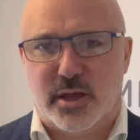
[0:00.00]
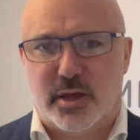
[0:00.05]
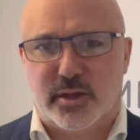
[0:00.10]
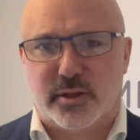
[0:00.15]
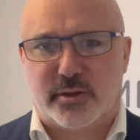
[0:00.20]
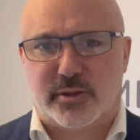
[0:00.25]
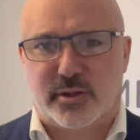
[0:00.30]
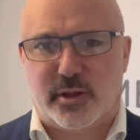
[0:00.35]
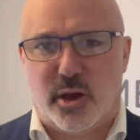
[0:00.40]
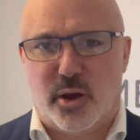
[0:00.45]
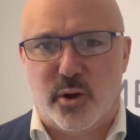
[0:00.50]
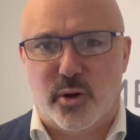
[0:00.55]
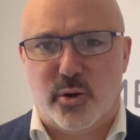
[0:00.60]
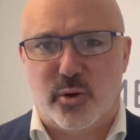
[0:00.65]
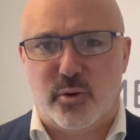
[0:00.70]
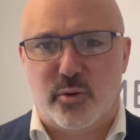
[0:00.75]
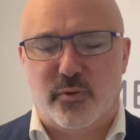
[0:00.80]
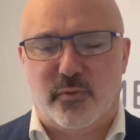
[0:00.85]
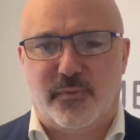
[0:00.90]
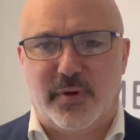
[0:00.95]

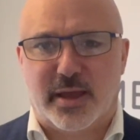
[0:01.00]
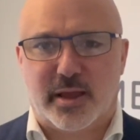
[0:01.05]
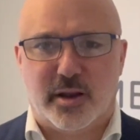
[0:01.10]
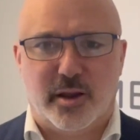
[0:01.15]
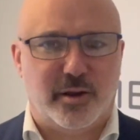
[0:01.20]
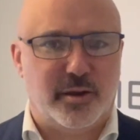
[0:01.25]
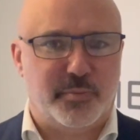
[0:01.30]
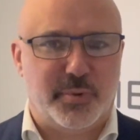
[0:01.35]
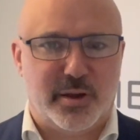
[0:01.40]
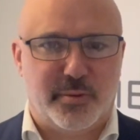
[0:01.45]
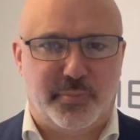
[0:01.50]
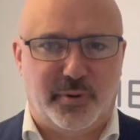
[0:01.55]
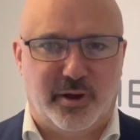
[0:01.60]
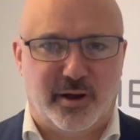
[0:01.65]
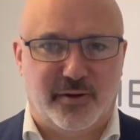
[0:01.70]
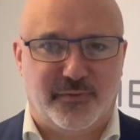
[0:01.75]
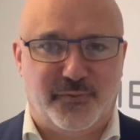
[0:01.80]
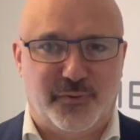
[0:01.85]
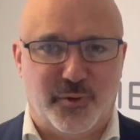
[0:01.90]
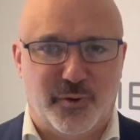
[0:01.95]
So they can only be
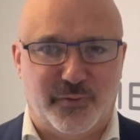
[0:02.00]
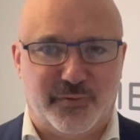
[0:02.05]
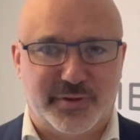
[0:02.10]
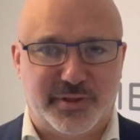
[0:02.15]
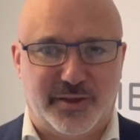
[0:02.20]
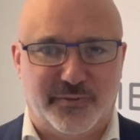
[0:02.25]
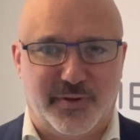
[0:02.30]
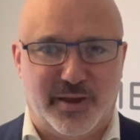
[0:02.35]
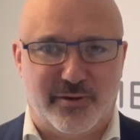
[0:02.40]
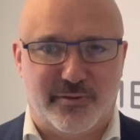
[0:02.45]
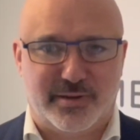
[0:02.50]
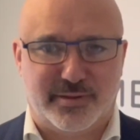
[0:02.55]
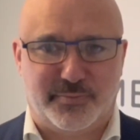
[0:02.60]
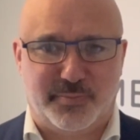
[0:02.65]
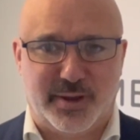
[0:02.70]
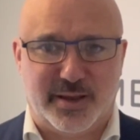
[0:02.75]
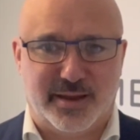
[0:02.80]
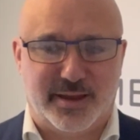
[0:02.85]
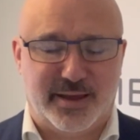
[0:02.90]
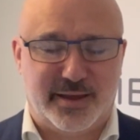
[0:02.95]
applied for, obviously, there has
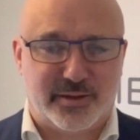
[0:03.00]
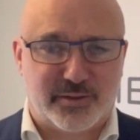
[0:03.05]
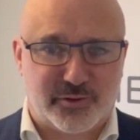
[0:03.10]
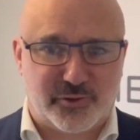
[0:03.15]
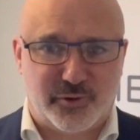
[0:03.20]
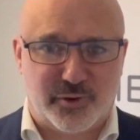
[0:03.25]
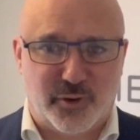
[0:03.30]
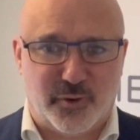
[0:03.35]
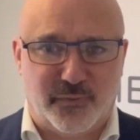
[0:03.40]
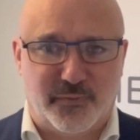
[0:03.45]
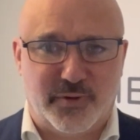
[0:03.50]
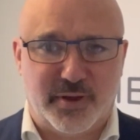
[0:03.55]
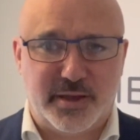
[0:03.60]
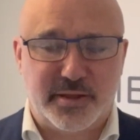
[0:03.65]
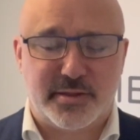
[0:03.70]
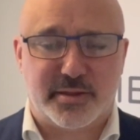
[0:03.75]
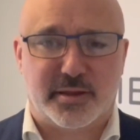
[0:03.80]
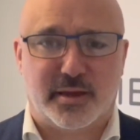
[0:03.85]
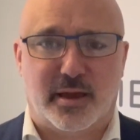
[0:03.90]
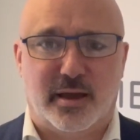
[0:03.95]
been a history of
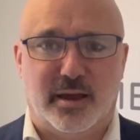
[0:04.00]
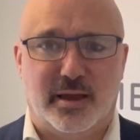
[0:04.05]
this.